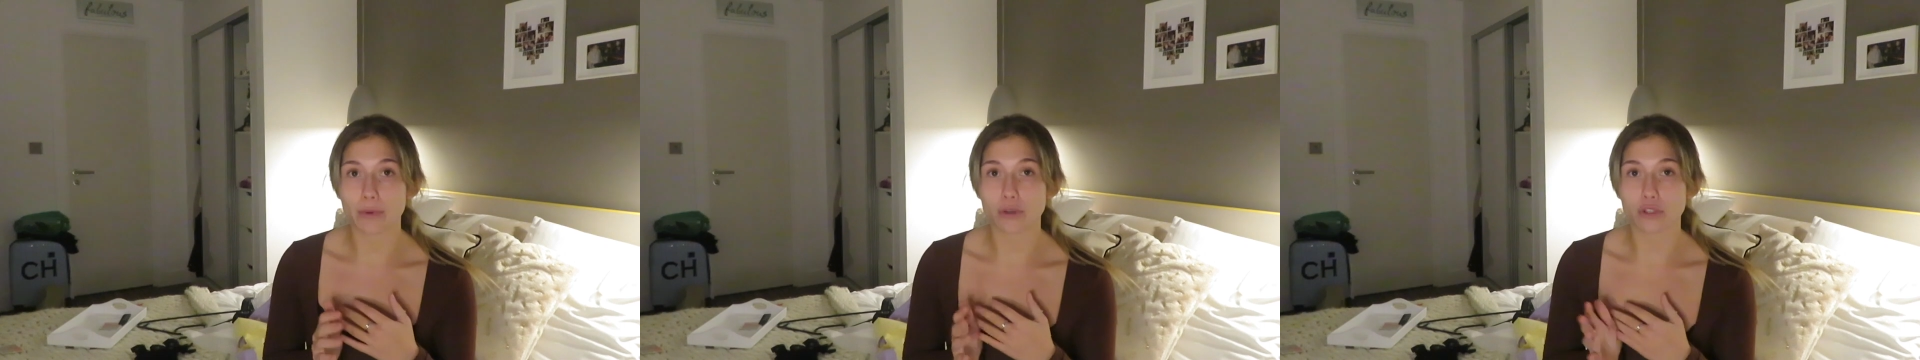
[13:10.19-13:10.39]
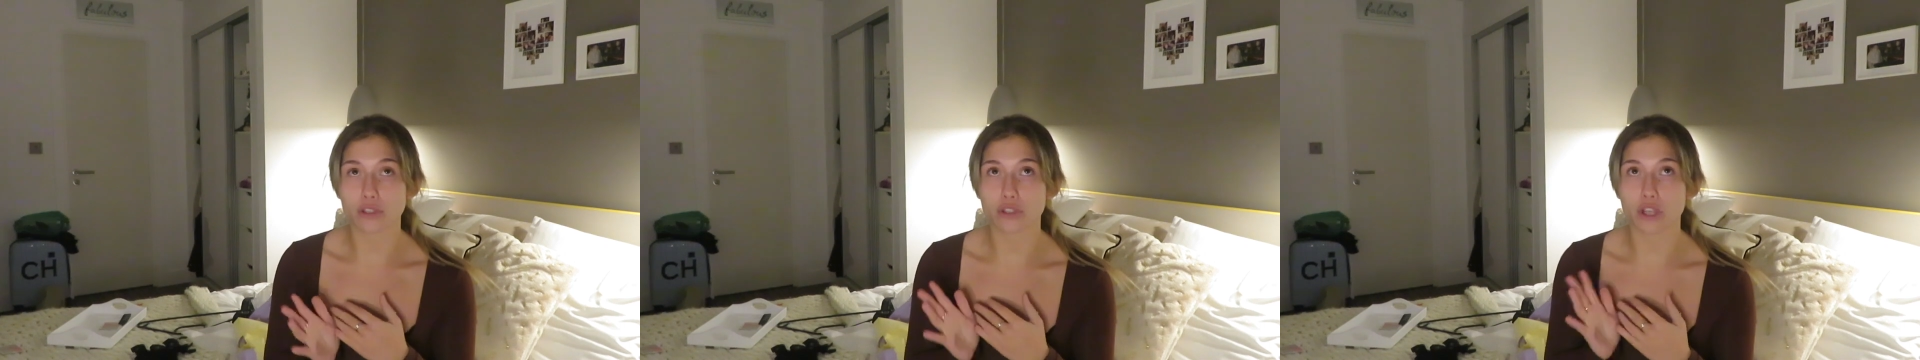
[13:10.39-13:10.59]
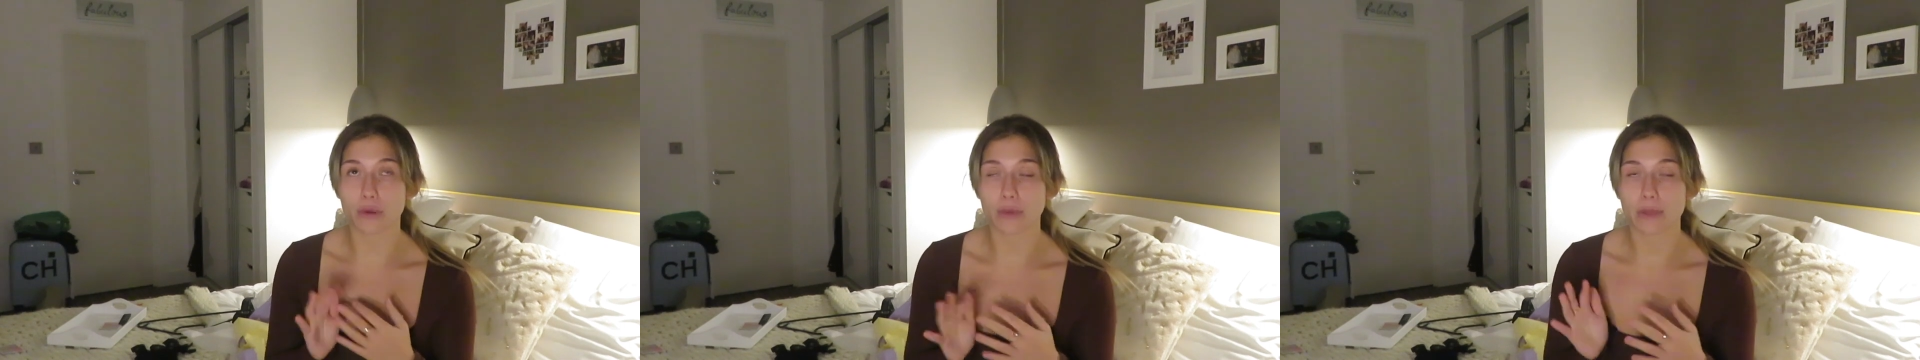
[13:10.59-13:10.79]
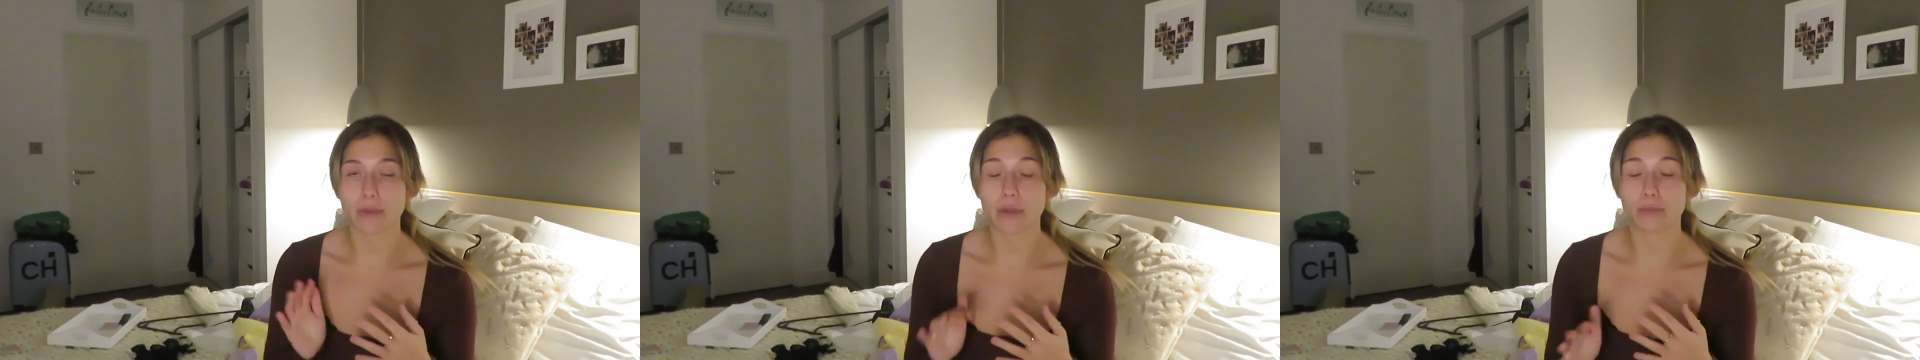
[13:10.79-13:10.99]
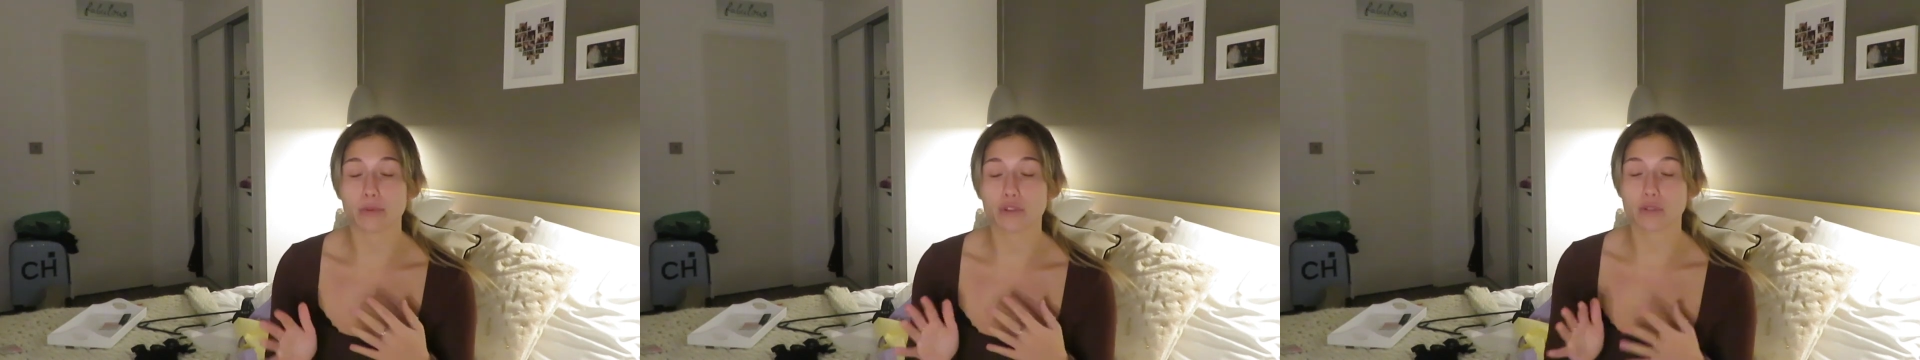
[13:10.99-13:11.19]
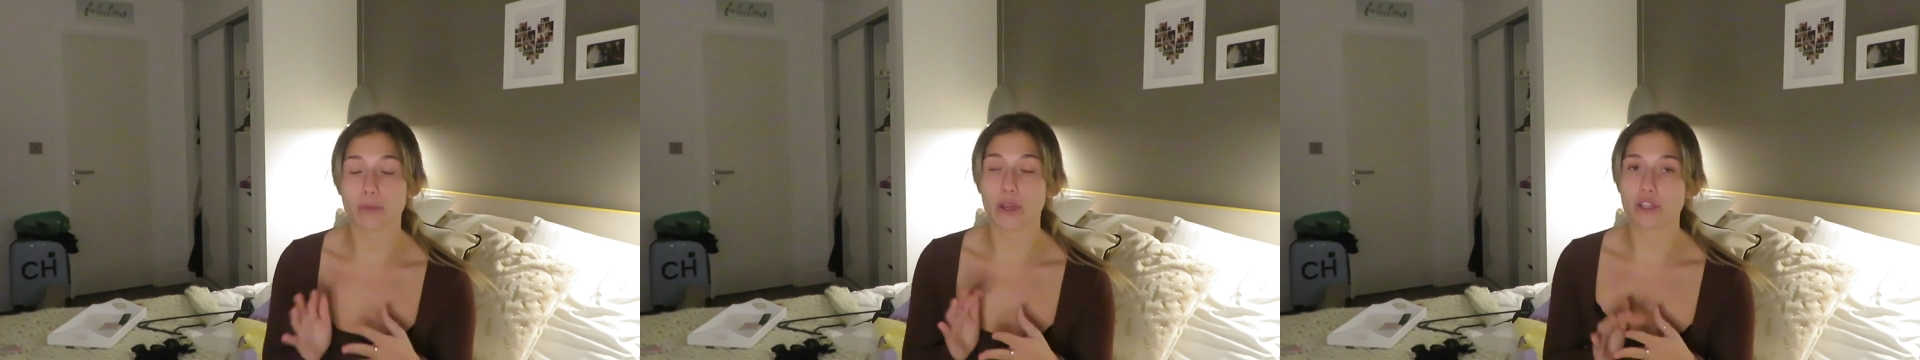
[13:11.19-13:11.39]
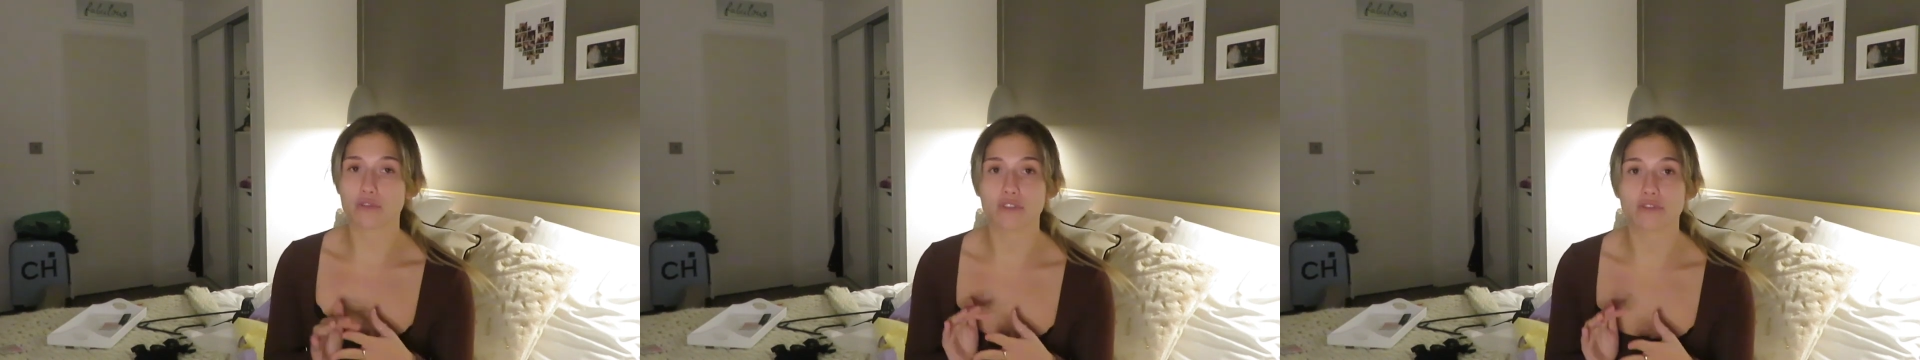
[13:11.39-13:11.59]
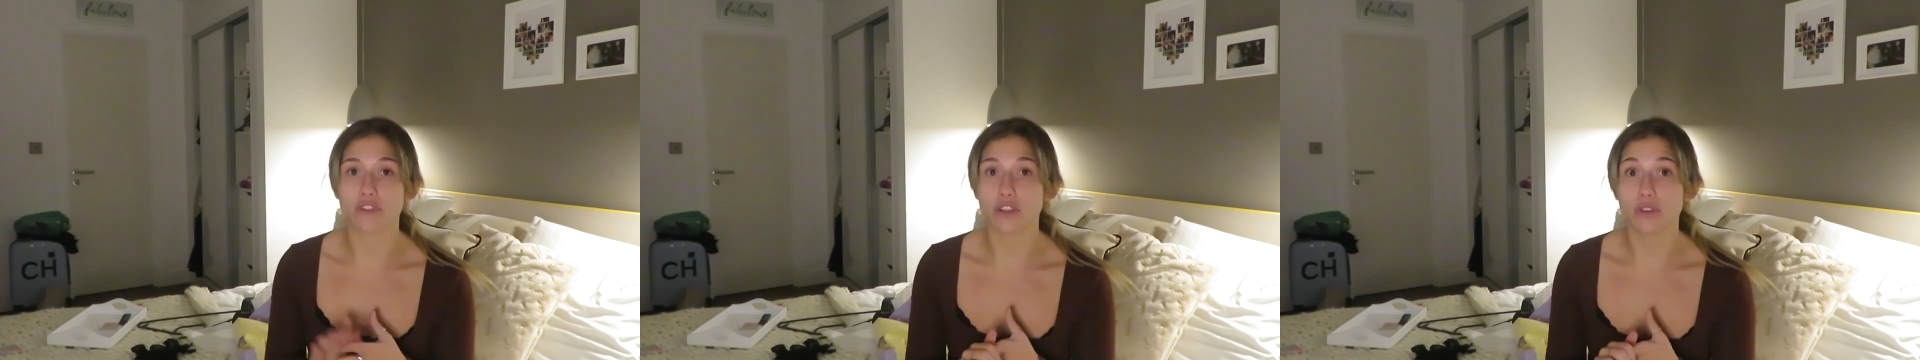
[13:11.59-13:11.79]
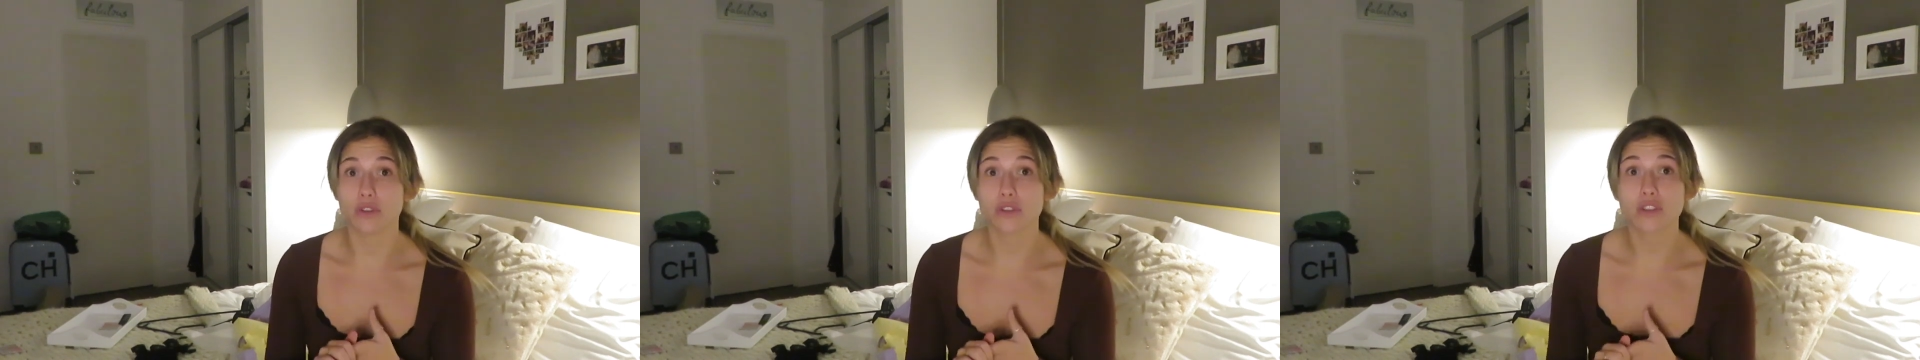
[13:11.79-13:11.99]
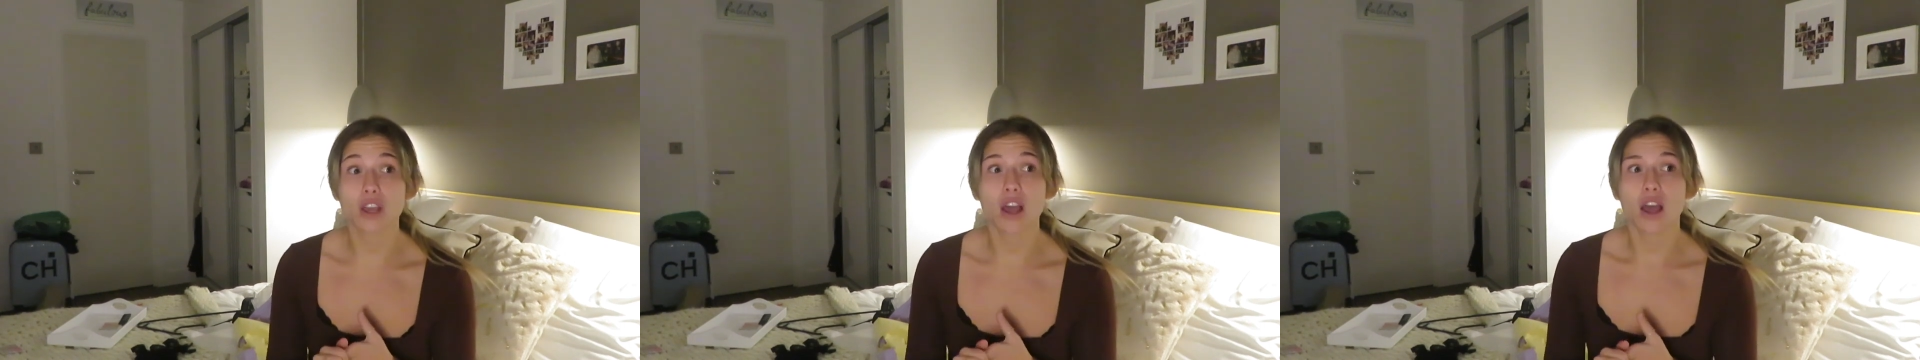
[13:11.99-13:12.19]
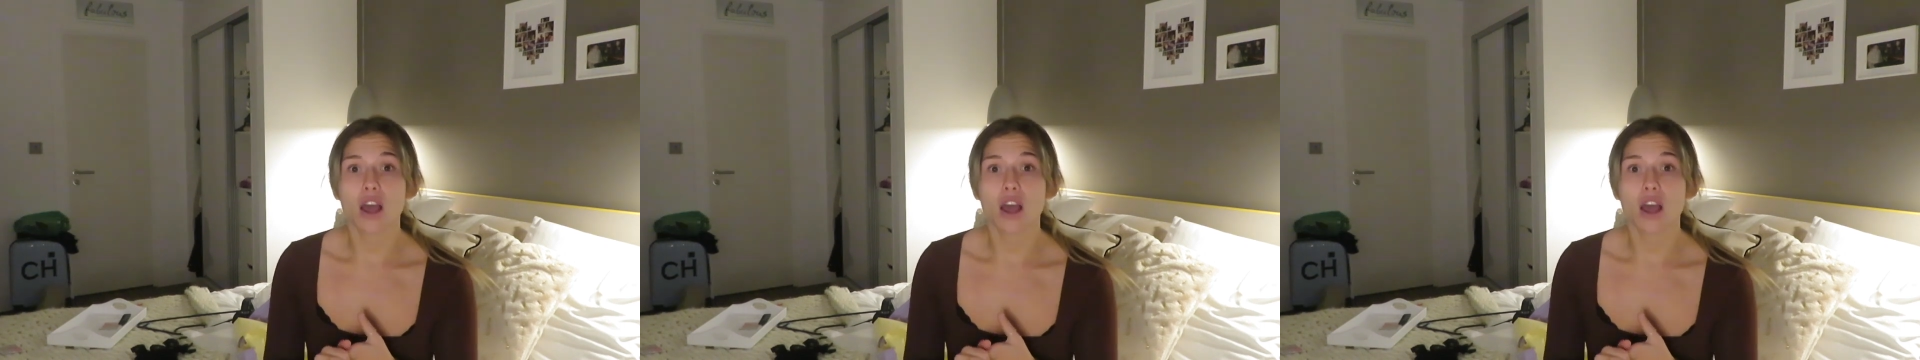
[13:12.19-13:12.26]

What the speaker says: because so many people just post reviews